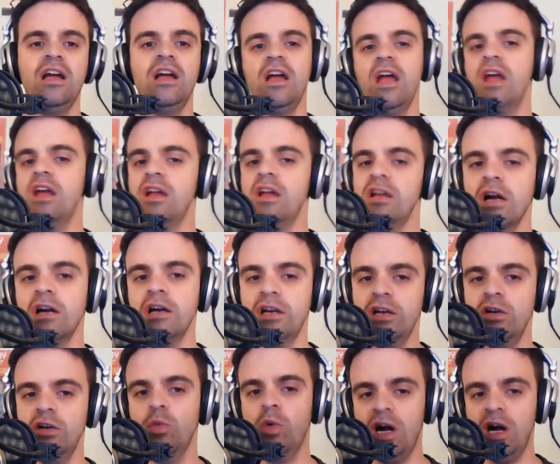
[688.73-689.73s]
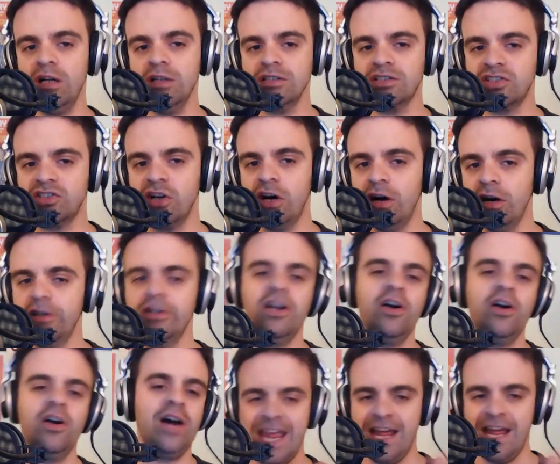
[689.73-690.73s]
AIE WildStar.
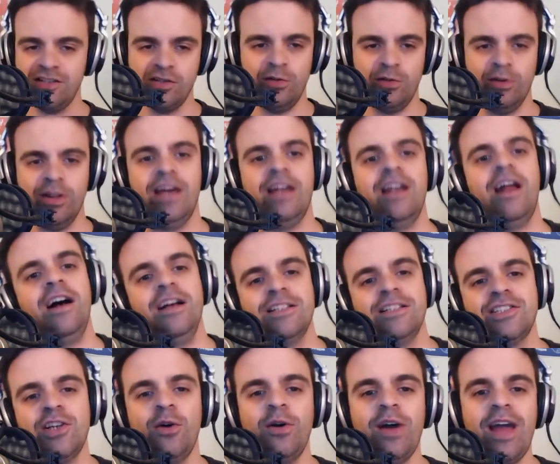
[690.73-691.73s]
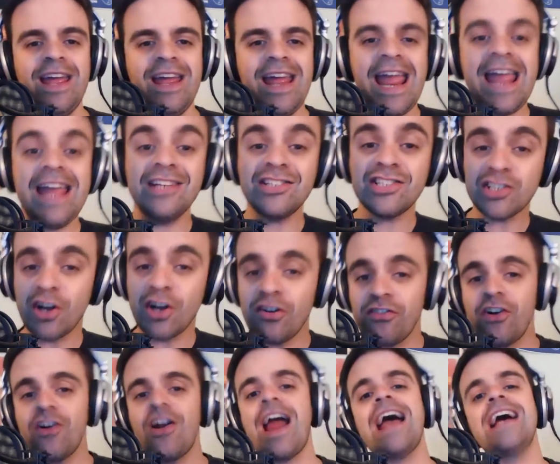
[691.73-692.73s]
No, I can't do that. So a
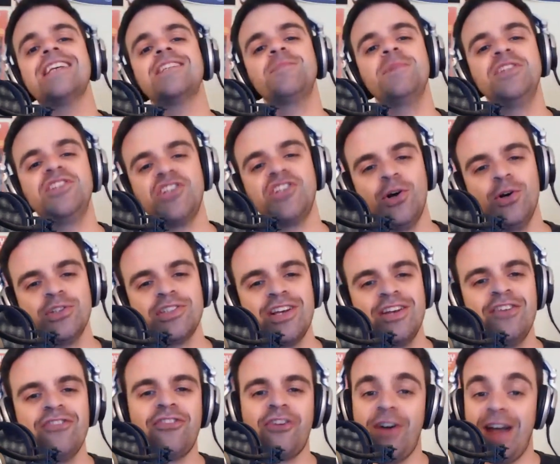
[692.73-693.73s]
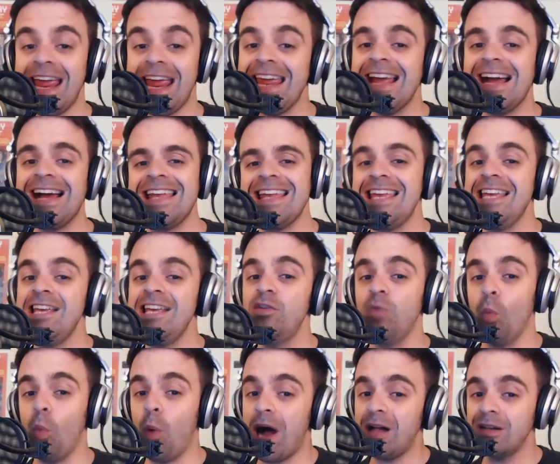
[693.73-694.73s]
server has been chosen for AIE
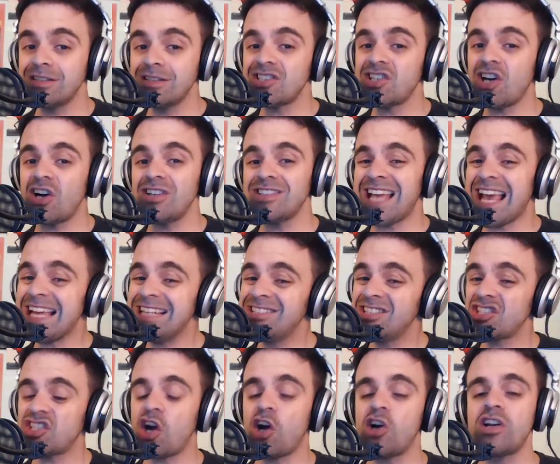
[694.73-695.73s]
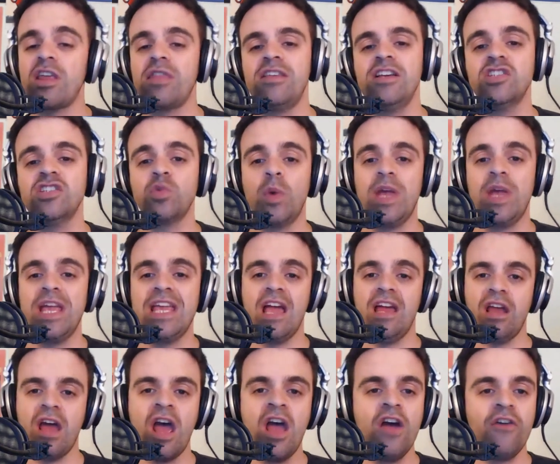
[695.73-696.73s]
WildStar's Head Start this
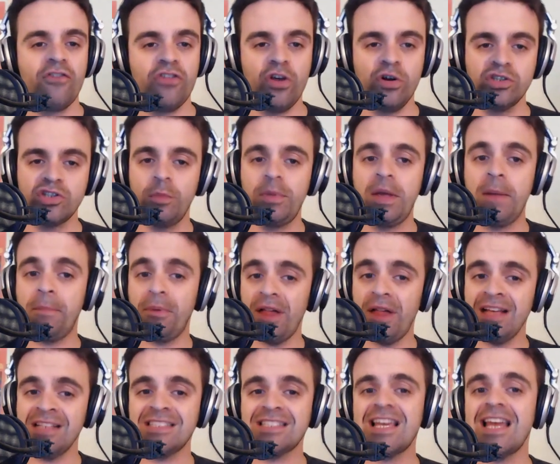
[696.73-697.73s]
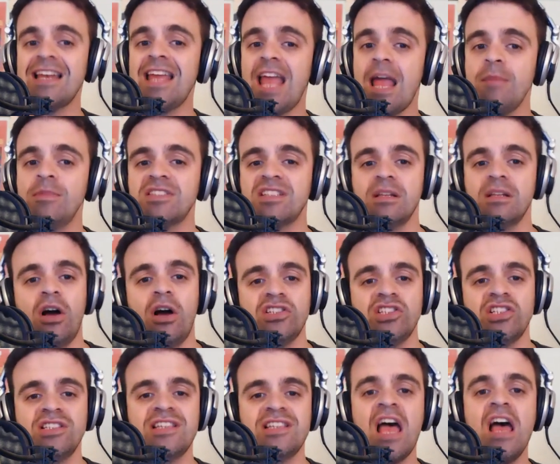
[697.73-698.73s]
weekend. For those who will be playing said game as it
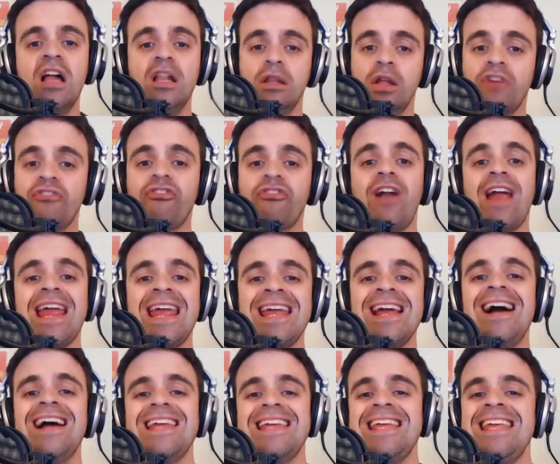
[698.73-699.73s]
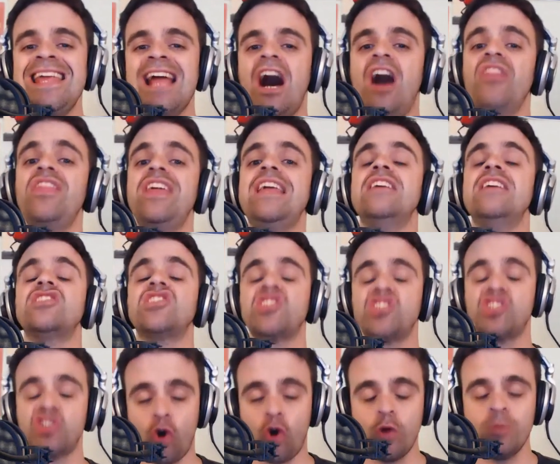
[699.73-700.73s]
launches, look for AIE on the
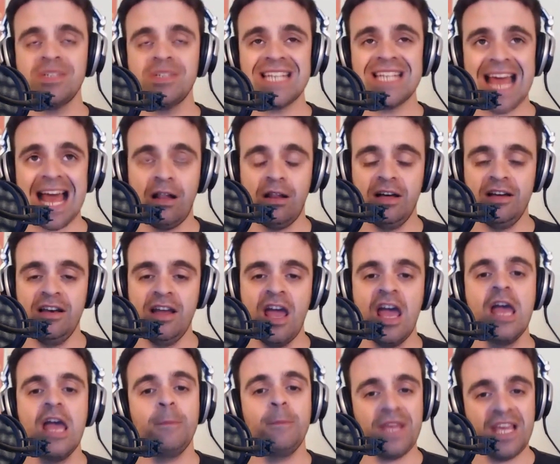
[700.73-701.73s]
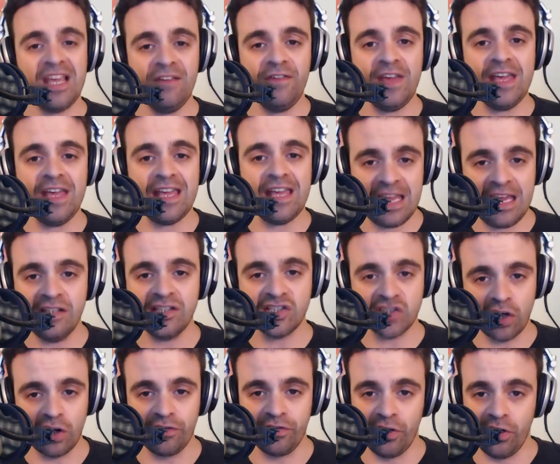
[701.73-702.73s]
Storm Talon PvE
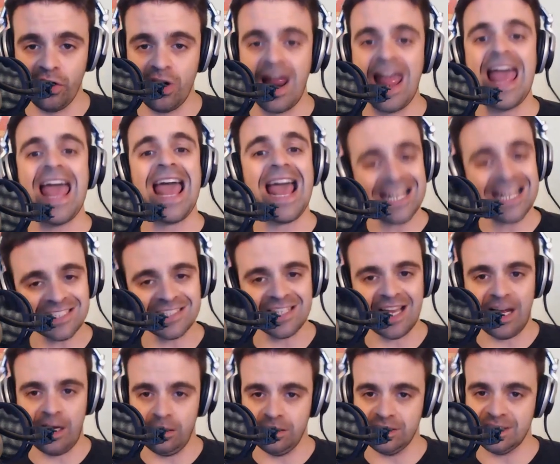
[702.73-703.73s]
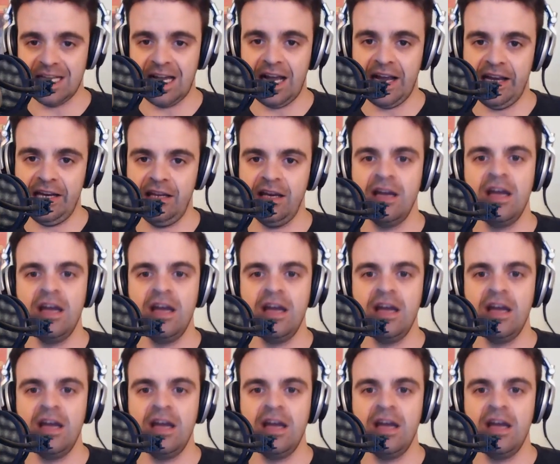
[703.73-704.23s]
server Exile side.